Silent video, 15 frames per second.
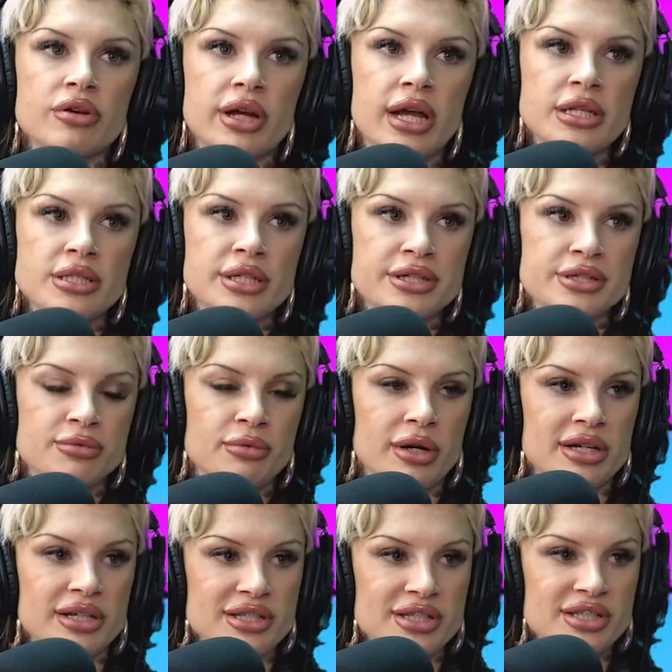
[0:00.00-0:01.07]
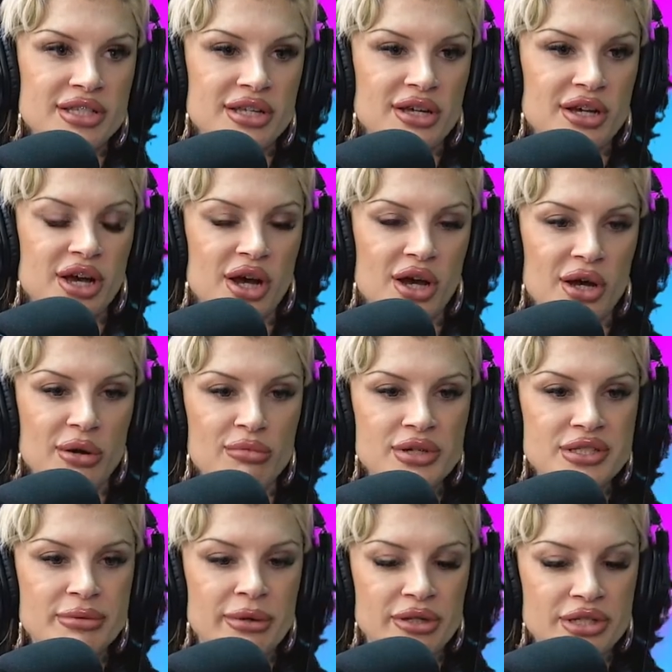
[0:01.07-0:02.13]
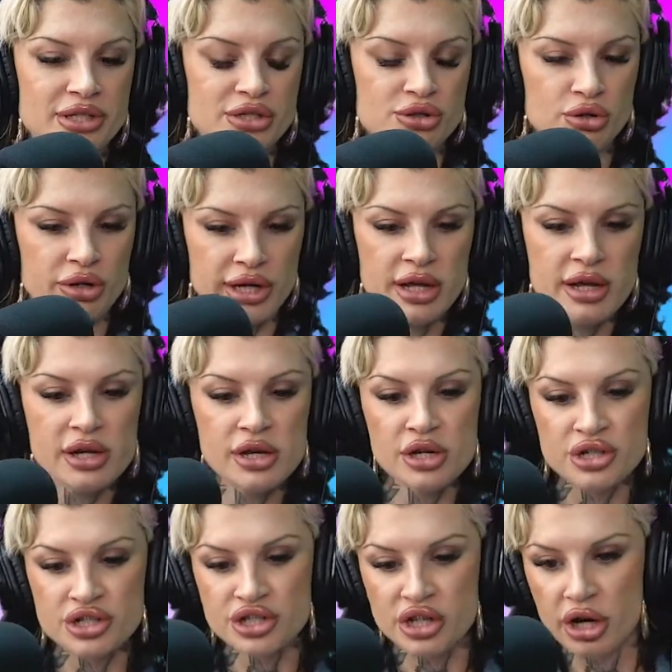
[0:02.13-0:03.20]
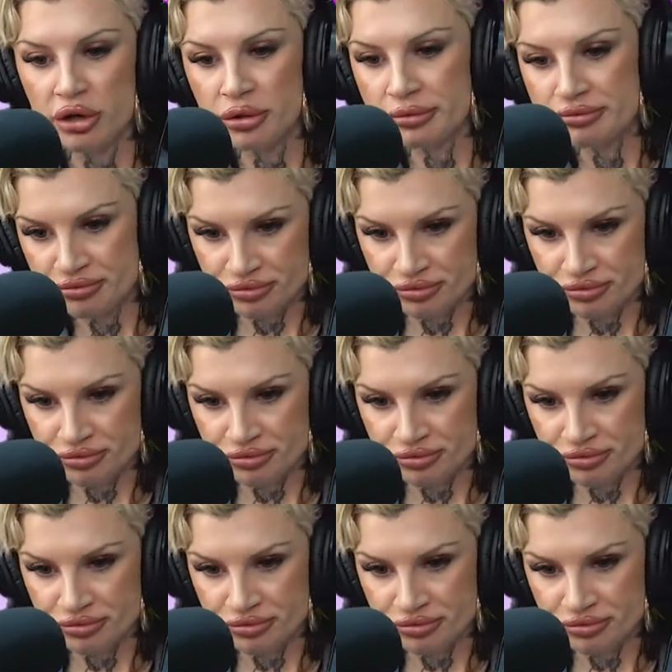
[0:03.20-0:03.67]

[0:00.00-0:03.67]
craziest ones. Um, what's about this story. So